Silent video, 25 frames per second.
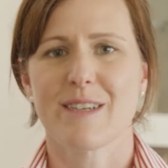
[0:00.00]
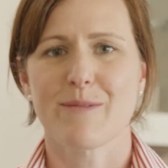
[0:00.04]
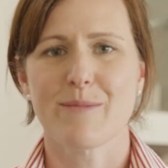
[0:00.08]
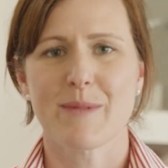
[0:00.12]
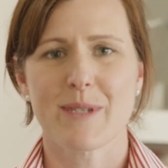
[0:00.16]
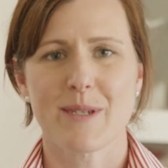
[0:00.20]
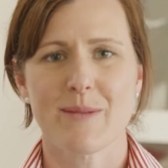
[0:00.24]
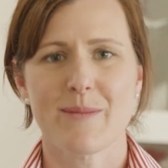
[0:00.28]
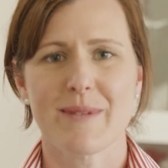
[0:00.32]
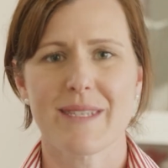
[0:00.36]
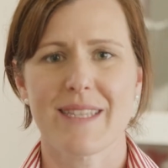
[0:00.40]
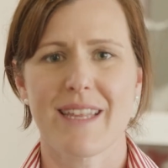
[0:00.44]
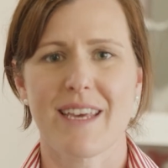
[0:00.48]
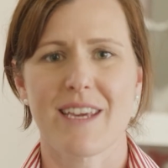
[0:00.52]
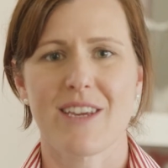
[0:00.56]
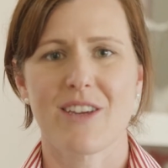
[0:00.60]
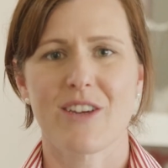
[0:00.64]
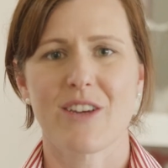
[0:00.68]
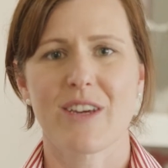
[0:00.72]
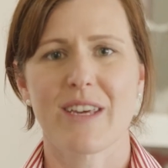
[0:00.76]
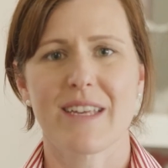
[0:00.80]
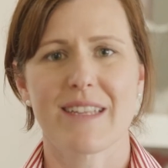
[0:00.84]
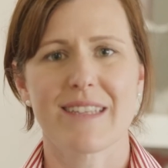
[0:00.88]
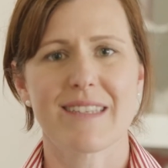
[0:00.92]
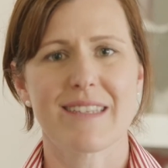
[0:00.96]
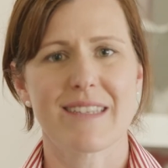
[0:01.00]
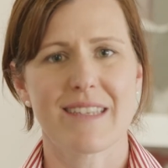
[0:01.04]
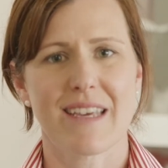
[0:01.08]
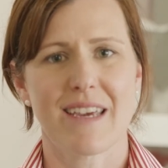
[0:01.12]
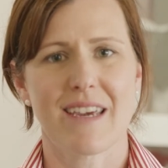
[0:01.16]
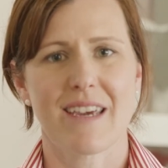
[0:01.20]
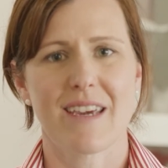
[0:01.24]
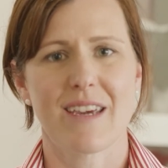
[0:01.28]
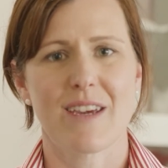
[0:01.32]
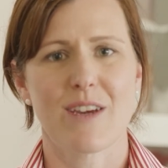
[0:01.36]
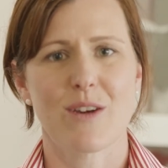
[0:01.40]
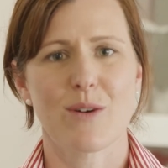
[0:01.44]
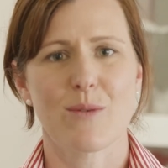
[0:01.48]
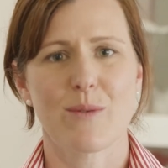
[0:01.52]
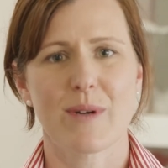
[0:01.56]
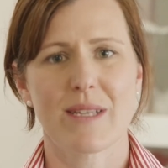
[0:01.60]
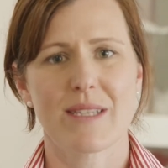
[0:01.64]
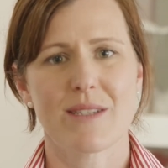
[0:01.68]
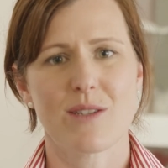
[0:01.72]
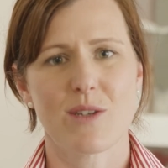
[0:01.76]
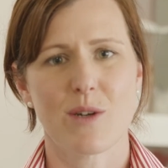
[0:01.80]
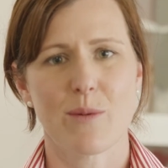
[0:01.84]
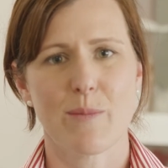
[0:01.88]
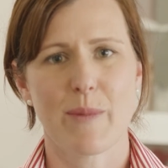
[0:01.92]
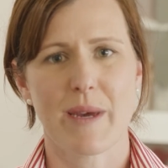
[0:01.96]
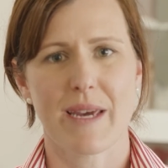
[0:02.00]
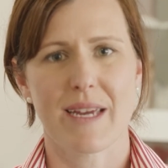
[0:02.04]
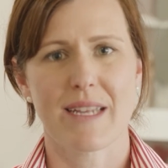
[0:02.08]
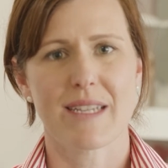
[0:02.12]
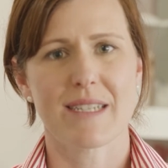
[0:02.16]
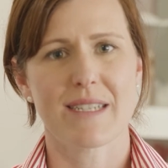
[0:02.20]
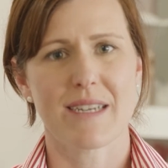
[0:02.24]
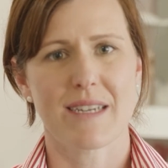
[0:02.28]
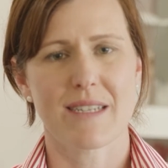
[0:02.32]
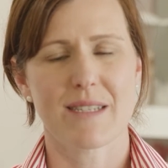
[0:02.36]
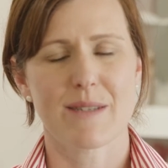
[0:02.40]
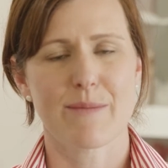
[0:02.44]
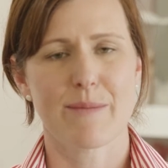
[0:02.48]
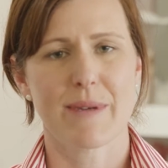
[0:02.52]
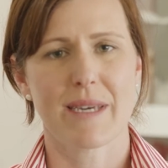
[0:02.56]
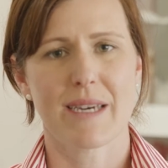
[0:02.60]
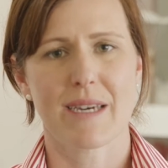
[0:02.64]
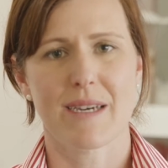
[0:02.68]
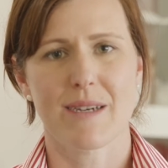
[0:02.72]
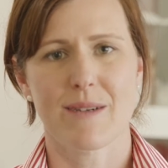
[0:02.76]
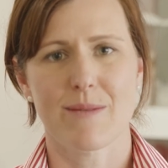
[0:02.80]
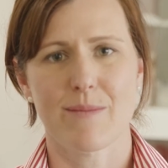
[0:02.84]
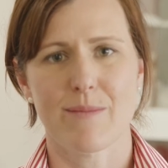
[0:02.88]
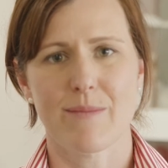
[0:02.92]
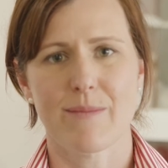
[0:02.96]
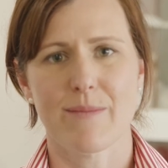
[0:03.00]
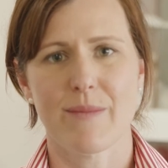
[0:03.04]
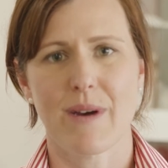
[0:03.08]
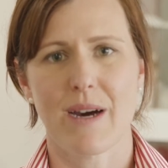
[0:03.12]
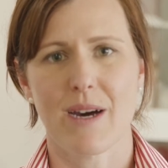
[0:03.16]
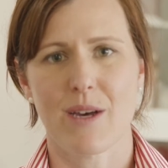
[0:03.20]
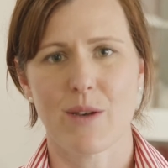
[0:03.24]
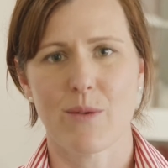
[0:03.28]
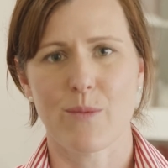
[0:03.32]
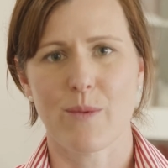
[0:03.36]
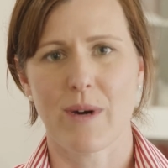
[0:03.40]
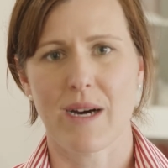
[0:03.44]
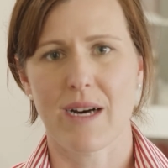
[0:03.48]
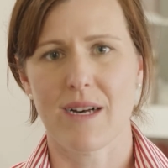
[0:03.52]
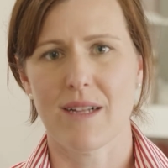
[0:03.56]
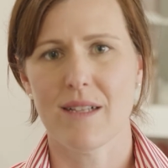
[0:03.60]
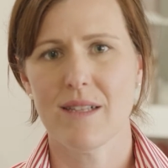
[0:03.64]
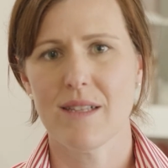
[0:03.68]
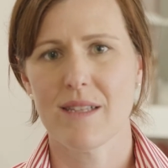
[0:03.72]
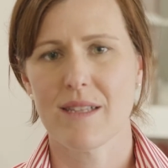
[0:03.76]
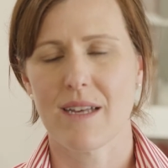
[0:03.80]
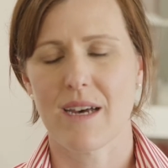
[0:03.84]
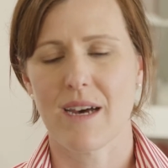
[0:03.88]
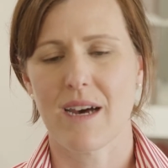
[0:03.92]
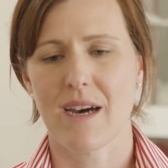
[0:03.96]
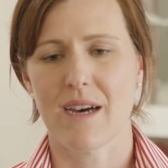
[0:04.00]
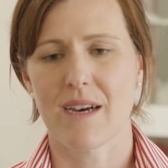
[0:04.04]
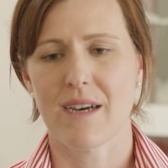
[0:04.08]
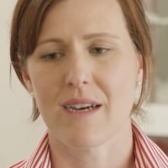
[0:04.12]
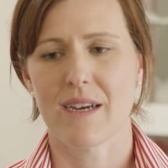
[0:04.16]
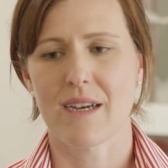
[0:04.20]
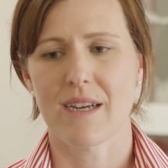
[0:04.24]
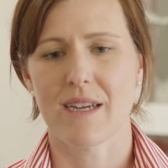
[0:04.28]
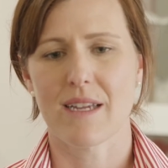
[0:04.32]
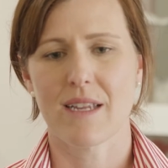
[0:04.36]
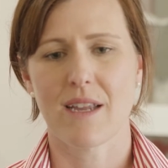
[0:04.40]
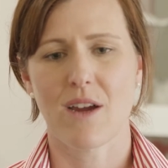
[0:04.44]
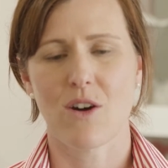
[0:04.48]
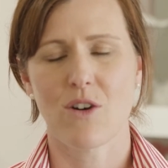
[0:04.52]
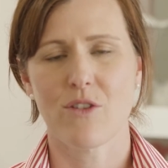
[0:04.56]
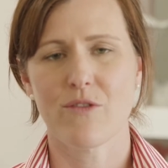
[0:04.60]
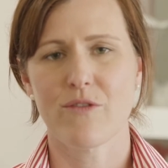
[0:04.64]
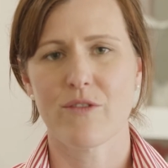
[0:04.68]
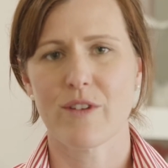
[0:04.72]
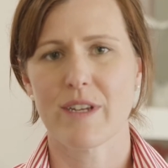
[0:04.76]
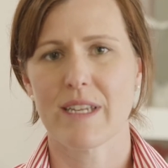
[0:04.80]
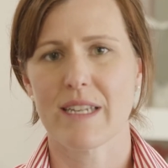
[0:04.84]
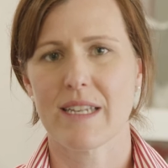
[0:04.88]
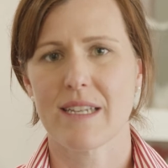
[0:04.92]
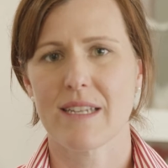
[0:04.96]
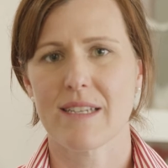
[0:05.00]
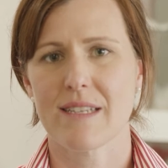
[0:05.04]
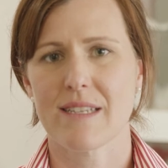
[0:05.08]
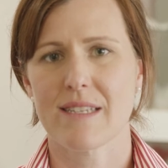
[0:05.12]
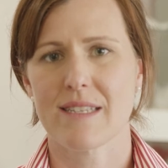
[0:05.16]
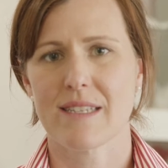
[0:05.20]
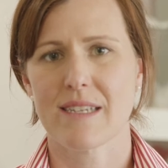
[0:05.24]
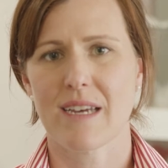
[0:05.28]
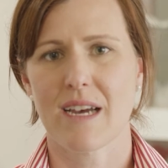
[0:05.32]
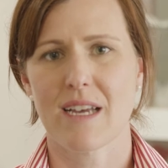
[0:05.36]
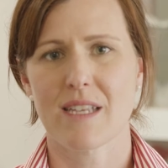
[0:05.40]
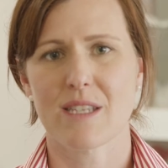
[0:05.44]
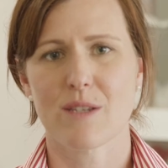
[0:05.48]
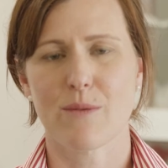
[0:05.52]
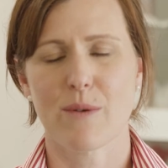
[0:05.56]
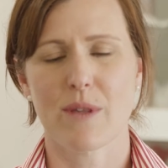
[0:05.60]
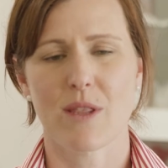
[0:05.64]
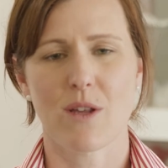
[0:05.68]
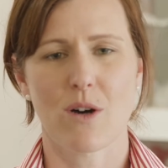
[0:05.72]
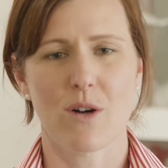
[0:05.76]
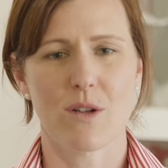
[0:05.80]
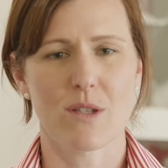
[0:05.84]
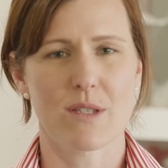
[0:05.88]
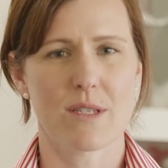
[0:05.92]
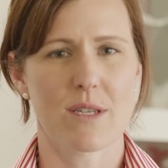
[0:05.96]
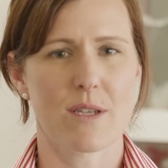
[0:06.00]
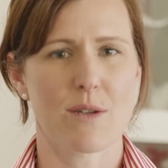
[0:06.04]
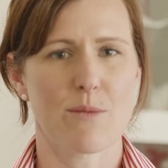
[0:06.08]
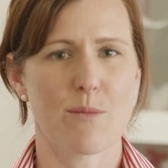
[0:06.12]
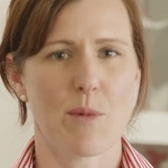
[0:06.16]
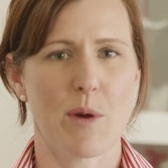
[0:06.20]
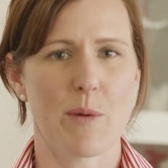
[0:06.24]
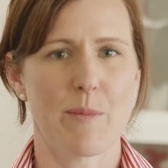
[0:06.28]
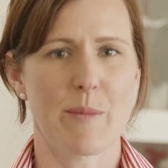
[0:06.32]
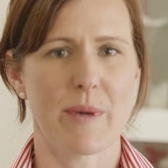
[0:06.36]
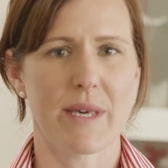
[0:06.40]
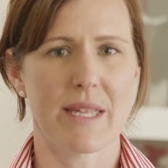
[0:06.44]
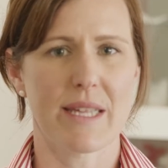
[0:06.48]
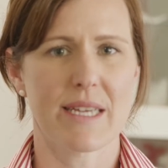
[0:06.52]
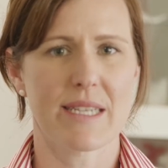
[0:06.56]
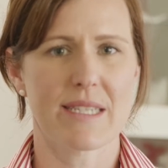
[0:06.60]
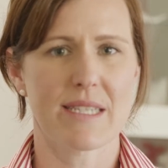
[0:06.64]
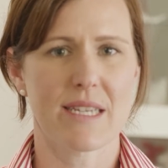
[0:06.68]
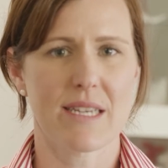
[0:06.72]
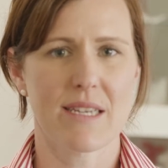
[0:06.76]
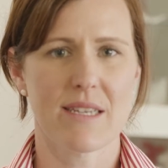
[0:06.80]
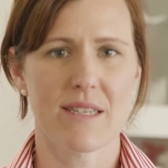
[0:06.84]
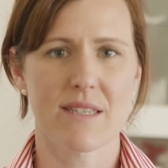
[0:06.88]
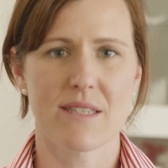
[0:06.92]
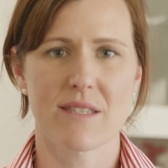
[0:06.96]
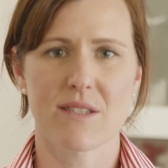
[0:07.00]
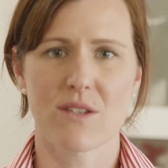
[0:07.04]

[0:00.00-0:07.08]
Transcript: Symptoms that you can see once your pet does become unwell uh, often starts with altered mobility.